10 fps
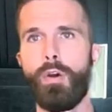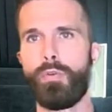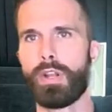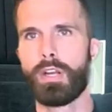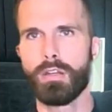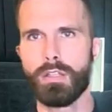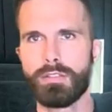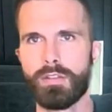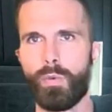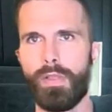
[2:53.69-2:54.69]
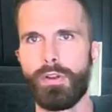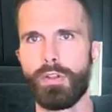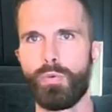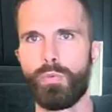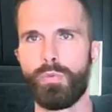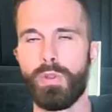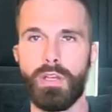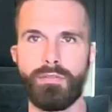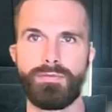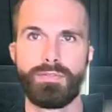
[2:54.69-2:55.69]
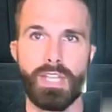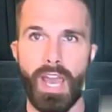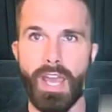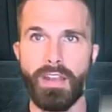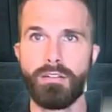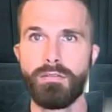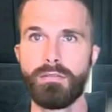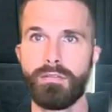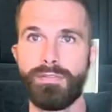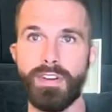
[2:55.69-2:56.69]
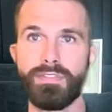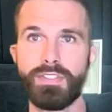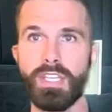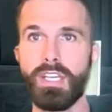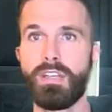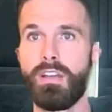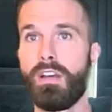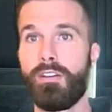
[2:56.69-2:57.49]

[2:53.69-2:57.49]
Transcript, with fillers: regardless of whether you live 10, 15,